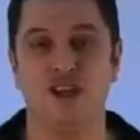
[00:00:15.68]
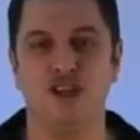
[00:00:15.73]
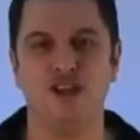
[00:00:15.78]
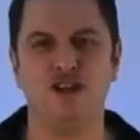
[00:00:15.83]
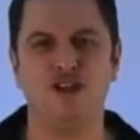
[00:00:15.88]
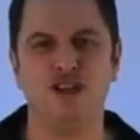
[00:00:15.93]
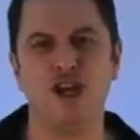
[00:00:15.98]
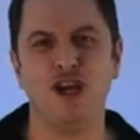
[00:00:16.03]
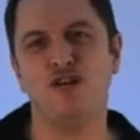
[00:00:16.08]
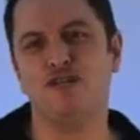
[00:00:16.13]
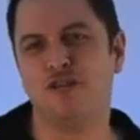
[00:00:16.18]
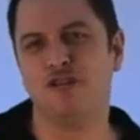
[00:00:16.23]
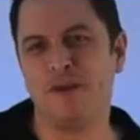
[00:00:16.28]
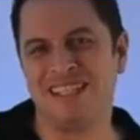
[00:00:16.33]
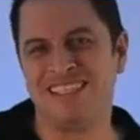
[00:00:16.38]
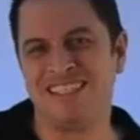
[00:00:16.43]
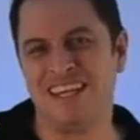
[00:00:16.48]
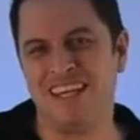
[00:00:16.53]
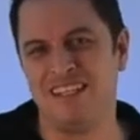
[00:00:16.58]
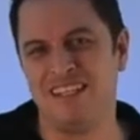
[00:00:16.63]
You show your
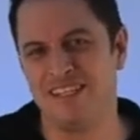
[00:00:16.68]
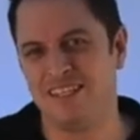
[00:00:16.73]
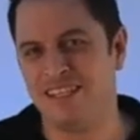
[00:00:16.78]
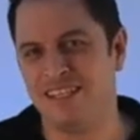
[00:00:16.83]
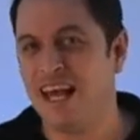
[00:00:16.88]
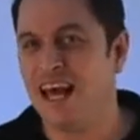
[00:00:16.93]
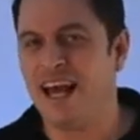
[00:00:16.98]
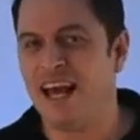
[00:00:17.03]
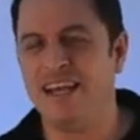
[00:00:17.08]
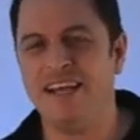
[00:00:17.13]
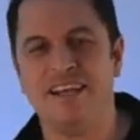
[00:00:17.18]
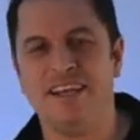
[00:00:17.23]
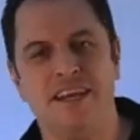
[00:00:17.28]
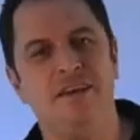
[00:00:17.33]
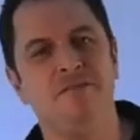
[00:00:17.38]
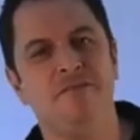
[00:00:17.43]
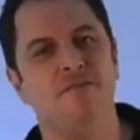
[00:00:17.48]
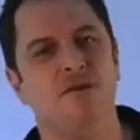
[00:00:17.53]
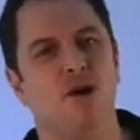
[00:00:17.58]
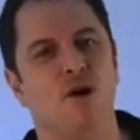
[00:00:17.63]
spectators a key
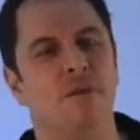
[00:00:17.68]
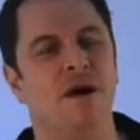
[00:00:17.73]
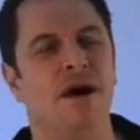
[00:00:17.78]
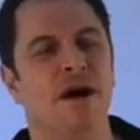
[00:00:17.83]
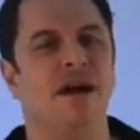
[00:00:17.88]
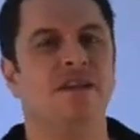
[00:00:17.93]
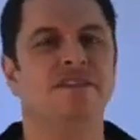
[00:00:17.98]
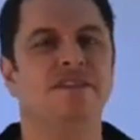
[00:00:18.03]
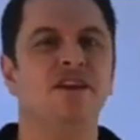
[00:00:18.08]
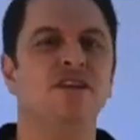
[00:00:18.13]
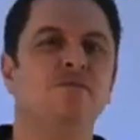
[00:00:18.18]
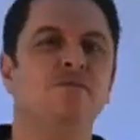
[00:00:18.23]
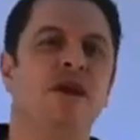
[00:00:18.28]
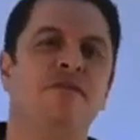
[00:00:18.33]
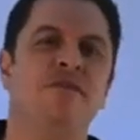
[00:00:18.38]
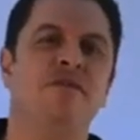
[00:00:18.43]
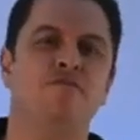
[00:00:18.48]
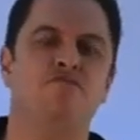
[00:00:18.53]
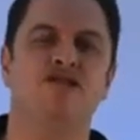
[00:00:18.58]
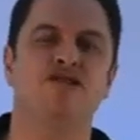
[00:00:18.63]
fob and tell them you have
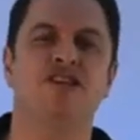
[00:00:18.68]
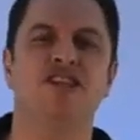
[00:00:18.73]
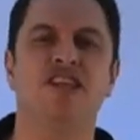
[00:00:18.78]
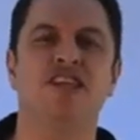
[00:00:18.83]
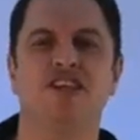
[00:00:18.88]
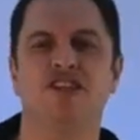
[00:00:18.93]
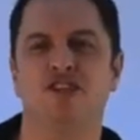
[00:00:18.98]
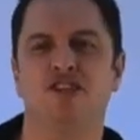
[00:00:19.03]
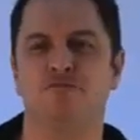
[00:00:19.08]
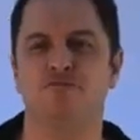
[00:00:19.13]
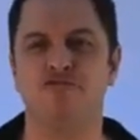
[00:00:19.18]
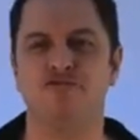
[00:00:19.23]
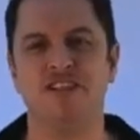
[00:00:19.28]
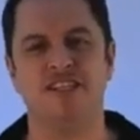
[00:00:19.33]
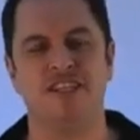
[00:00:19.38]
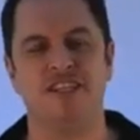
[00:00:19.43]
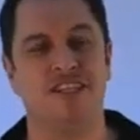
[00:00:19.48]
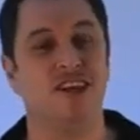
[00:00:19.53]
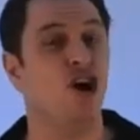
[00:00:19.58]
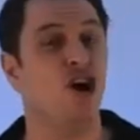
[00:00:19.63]
a prediction
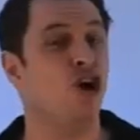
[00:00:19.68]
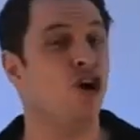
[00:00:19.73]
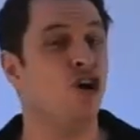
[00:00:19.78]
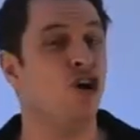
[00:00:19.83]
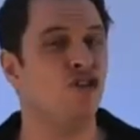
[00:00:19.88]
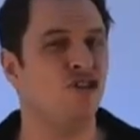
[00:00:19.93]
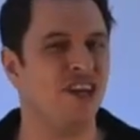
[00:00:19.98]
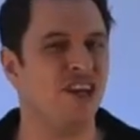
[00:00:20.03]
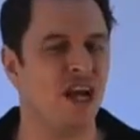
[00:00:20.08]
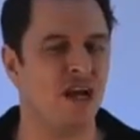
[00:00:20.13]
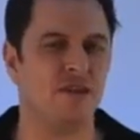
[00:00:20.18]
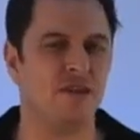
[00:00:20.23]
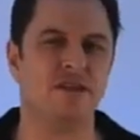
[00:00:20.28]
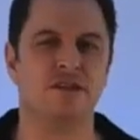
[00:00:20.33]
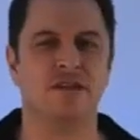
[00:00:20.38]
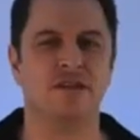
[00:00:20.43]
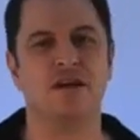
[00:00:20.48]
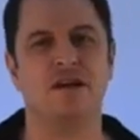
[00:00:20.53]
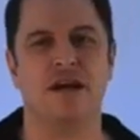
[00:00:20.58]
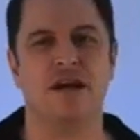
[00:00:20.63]
printed on the other
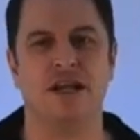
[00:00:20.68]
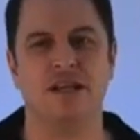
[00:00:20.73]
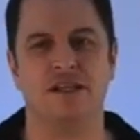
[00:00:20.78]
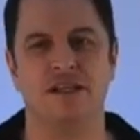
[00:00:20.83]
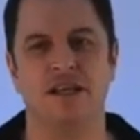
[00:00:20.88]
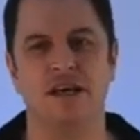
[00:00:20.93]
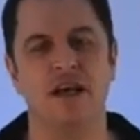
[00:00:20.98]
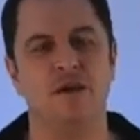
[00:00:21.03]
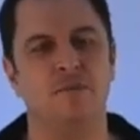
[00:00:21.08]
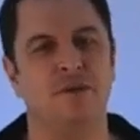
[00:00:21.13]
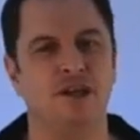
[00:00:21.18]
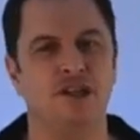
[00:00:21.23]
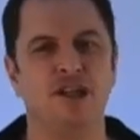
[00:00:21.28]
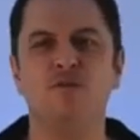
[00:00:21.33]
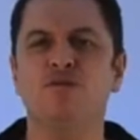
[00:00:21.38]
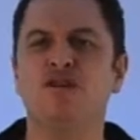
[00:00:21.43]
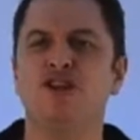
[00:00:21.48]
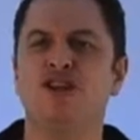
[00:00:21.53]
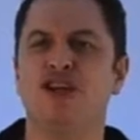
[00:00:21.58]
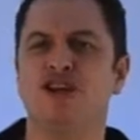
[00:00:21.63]
side, but you don't want
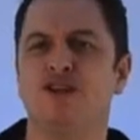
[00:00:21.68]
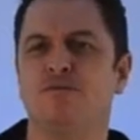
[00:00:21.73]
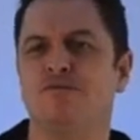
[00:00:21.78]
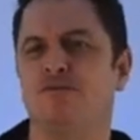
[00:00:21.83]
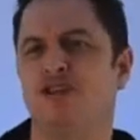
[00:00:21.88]
to show them